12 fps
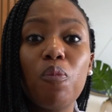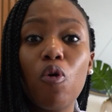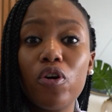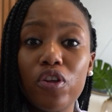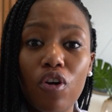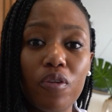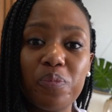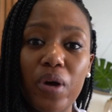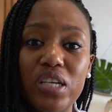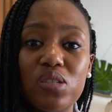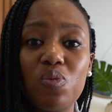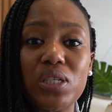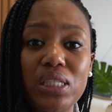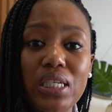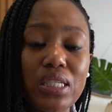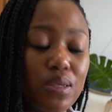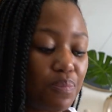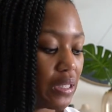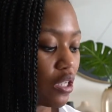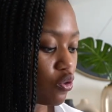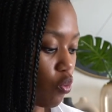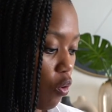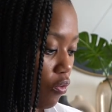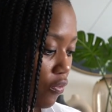more than half price. It was
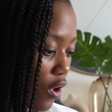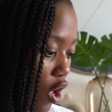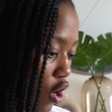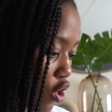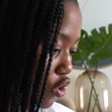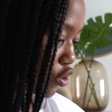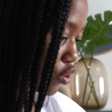60% off.